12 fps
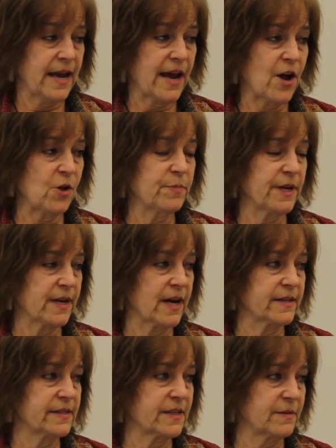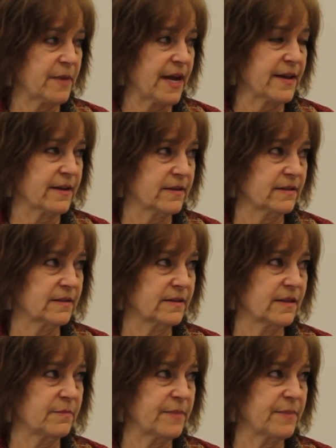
helping us to make the